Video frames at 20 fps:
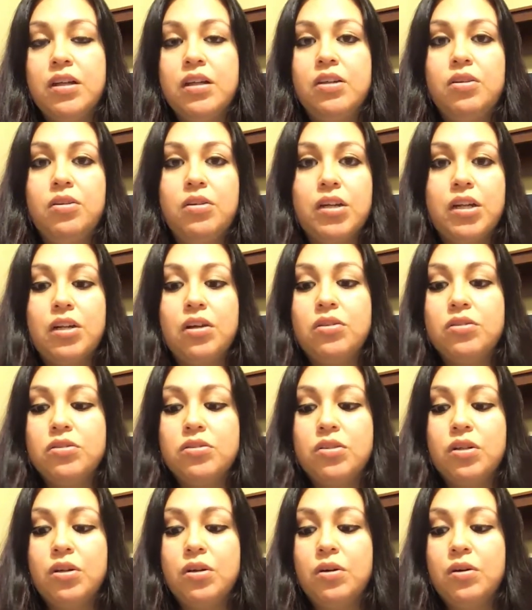You can
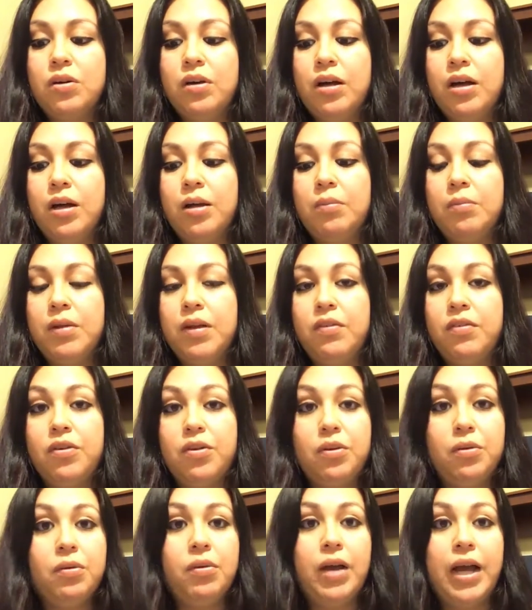also, if
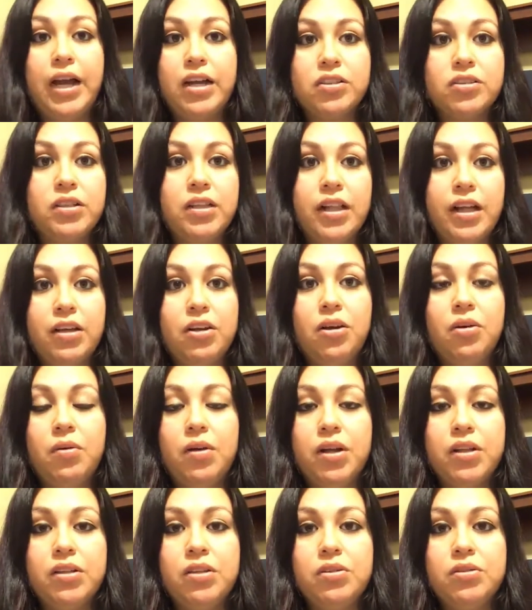you actually like go
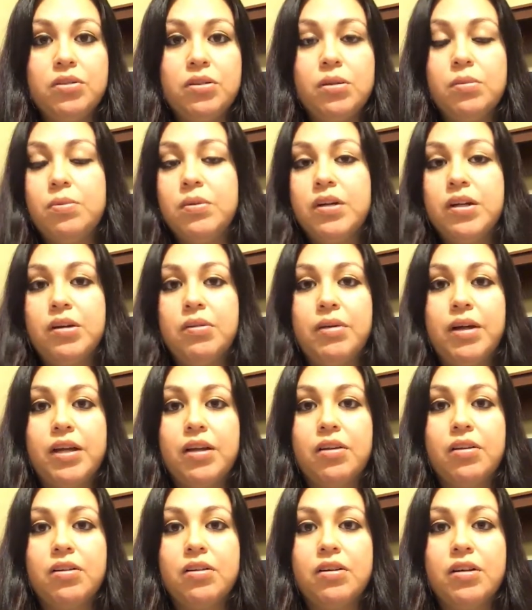on YouTube pretty
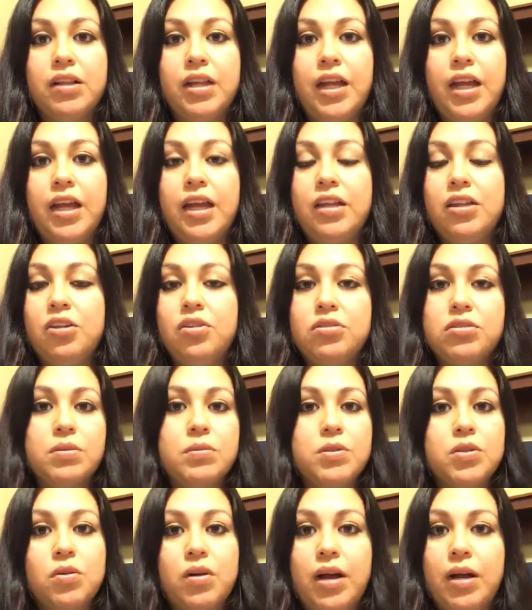regularly and you
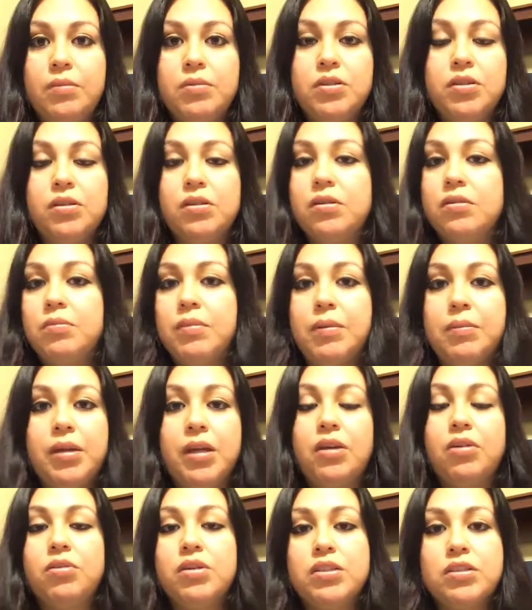subscribe to maybe
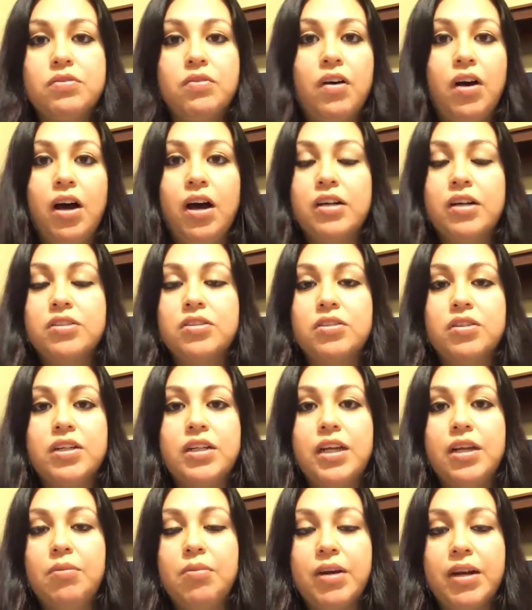Chris Fox or
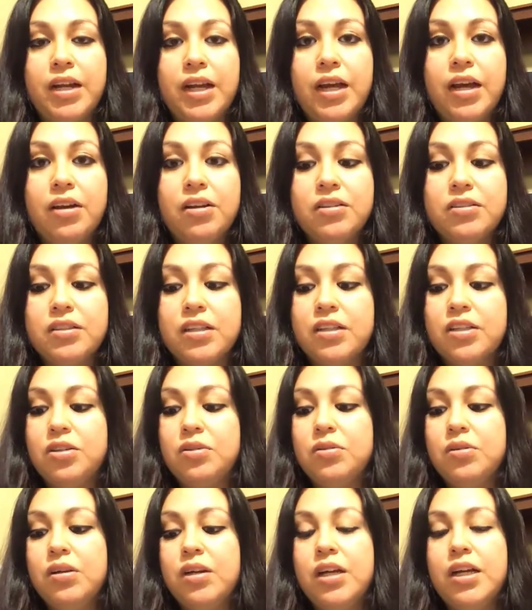anybody else, and
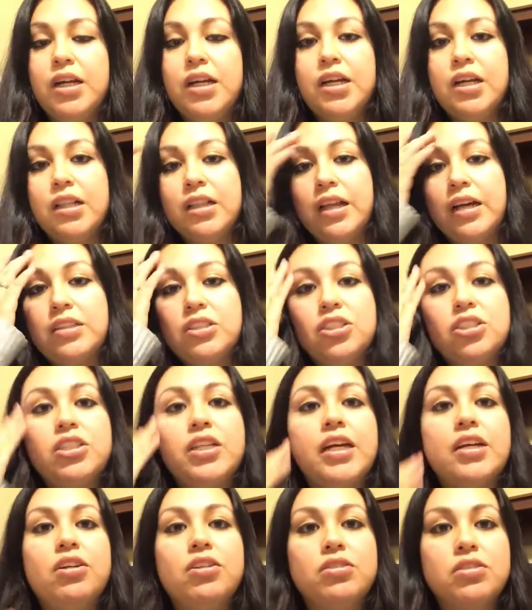you like to
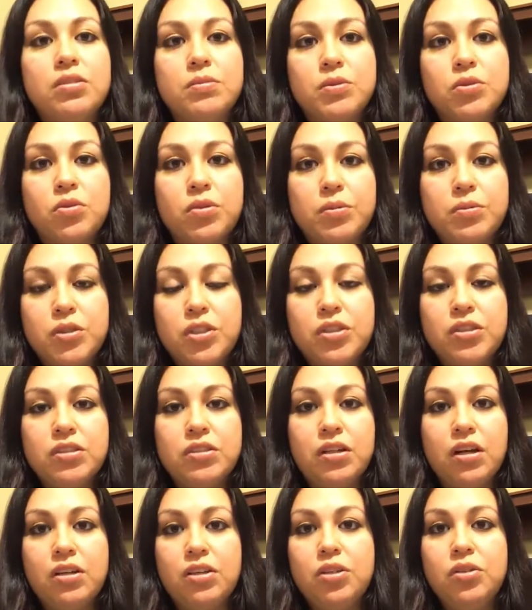check your subscriptions
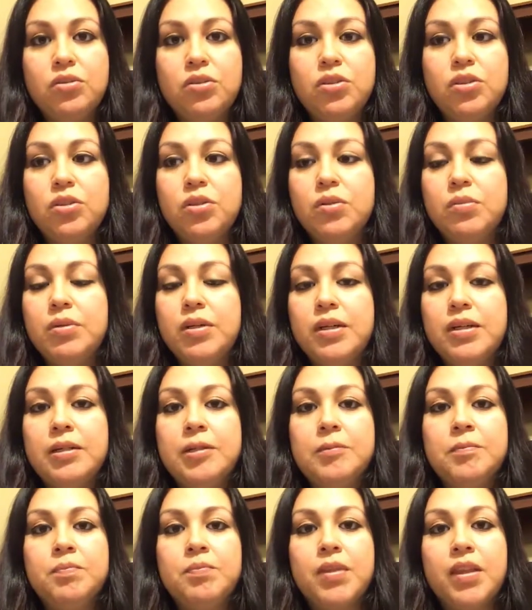on YouTube,
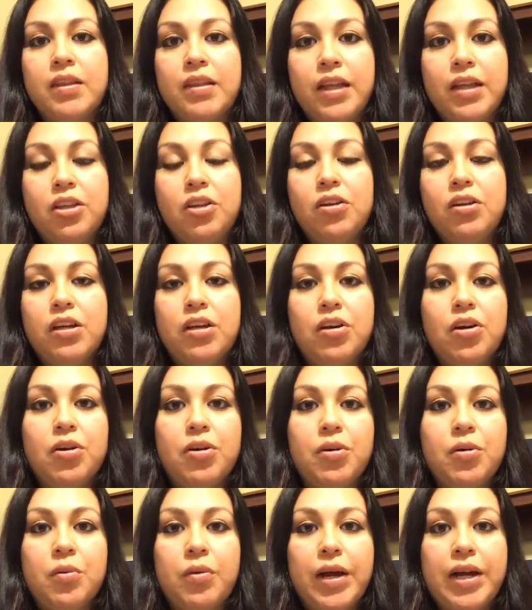then you can go to
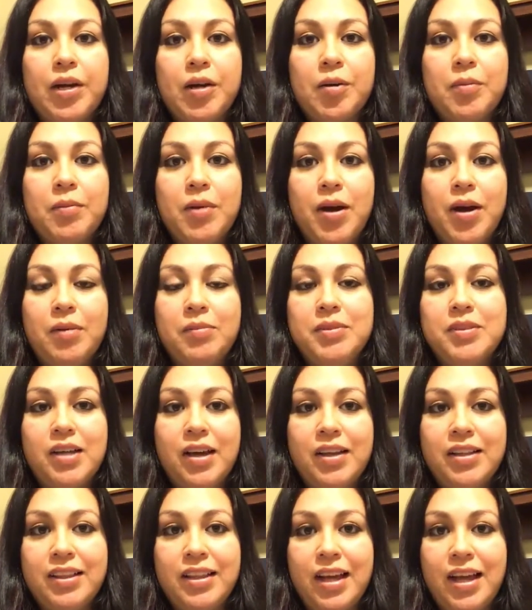
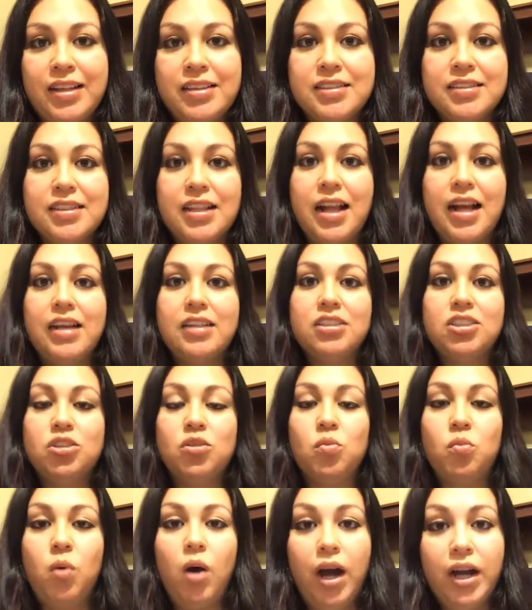
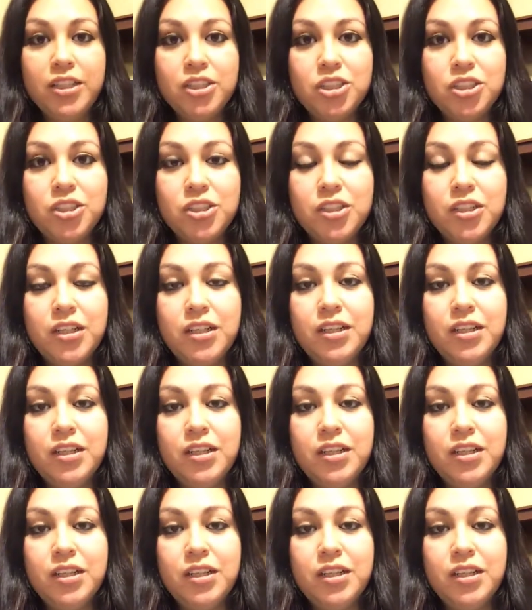writermom.net/watch,